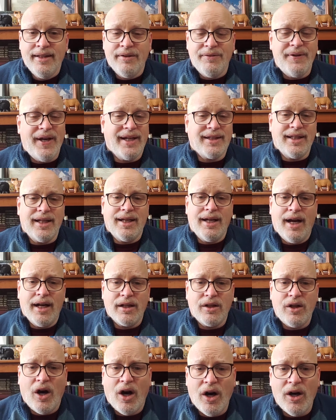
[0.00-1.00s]
The fact that
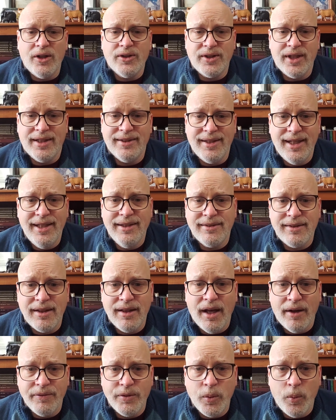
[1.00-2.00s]
God calls us his
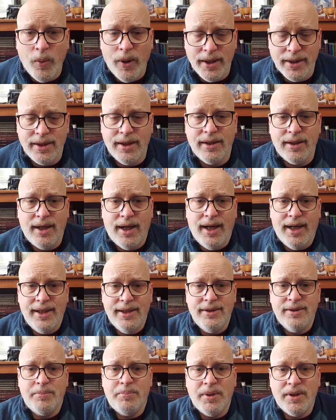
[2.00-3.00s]
loved one,
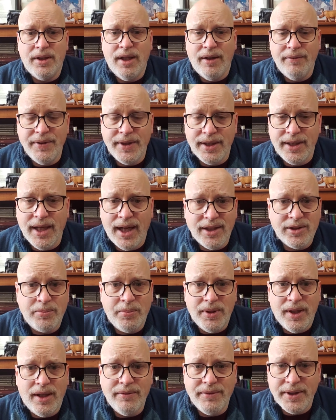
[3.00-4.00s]
his beloved, God's
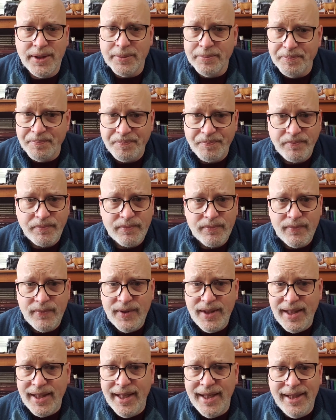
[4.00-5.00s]
beloved,
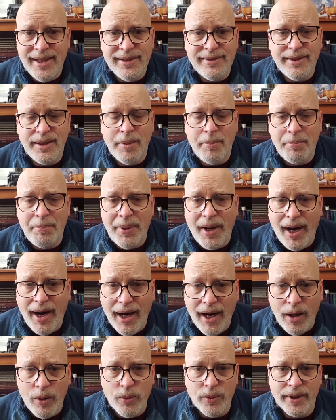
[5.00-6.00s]
it is an
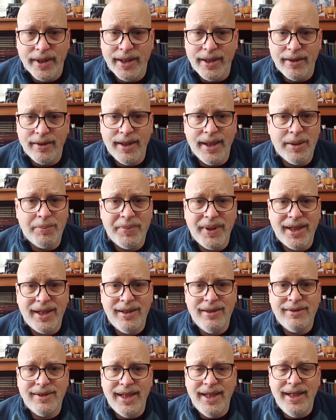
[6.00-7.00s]
empowering thing
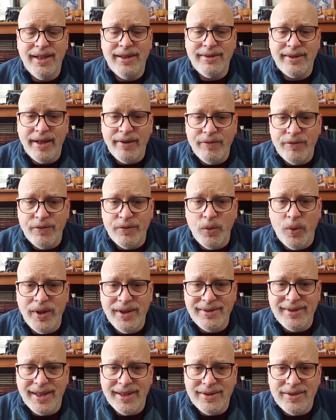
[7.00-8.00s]
because it is a
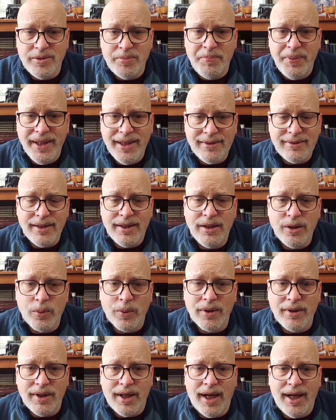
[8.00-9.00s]
voice that speaks
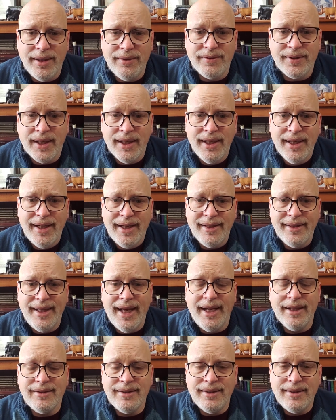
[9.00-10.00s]
into our lives
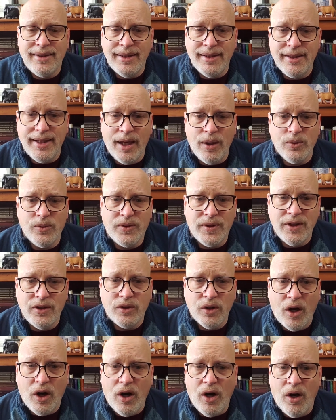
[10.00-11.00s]
that
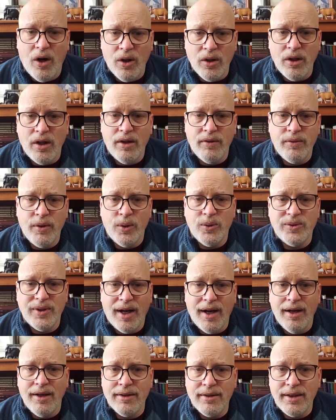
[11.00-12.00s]
denounces all of those
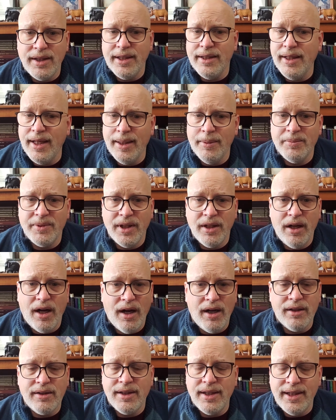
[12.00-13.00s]
ugly names and
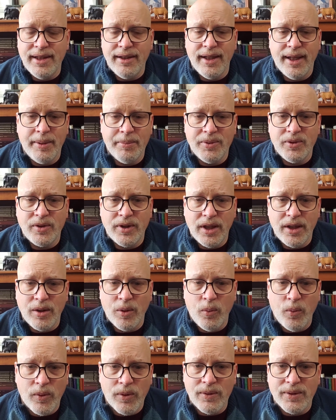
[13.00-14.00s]
ugly labels that
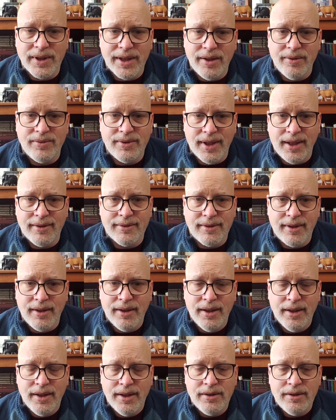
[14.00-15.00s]
the world gives us.
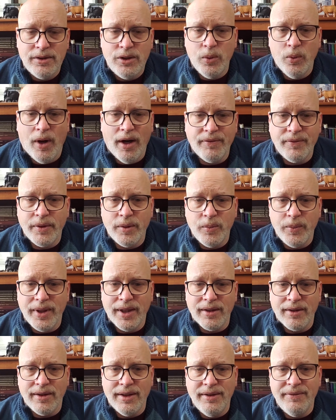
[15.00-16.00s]
Too often
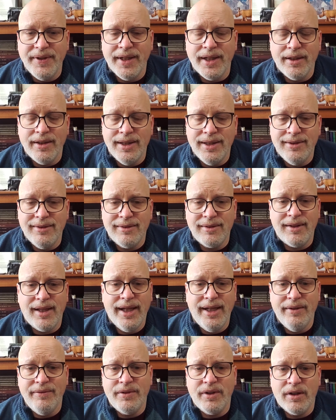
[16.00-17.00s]
we are living
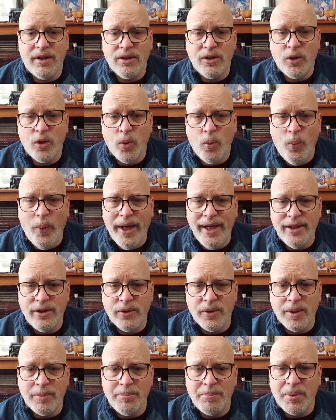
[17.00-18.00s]
enslaved or under the weight
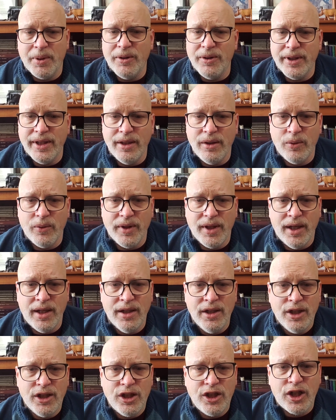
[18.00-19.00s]
or the burden or
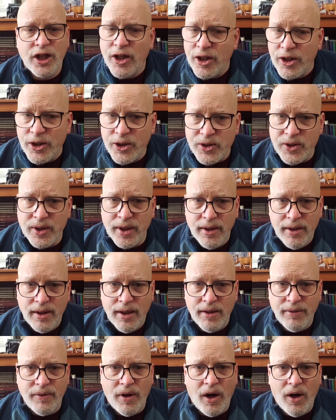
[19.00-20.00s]
the curse
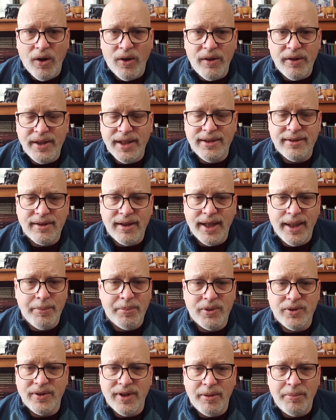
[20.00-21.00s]
of all these
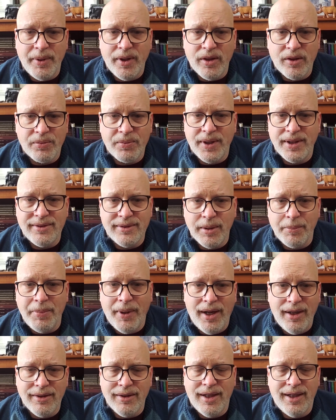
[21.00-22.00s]
labels that have been thrust
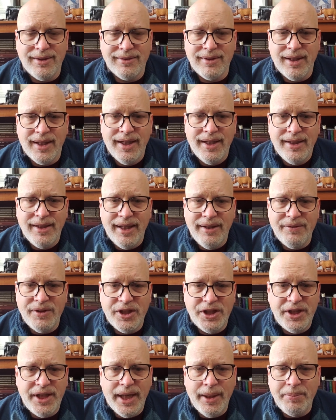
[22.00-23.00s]
upon us. They've
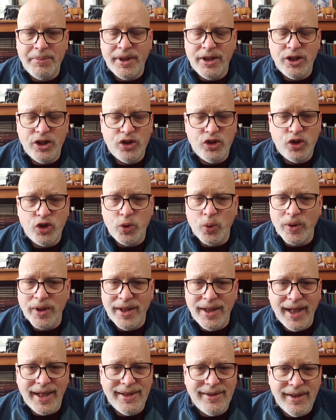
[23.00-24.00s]
shaped a
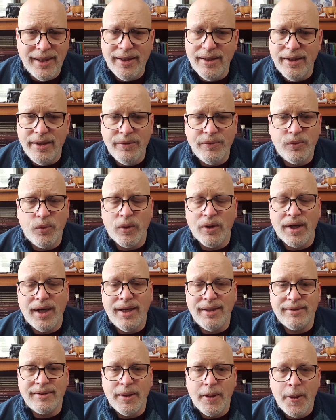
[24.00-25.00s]
distorted identity
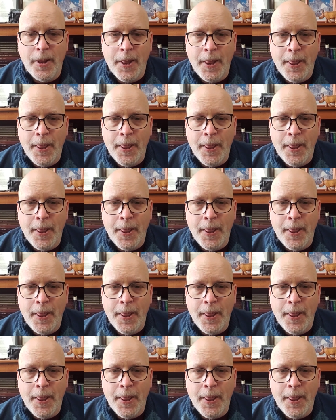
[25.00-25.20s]
for us.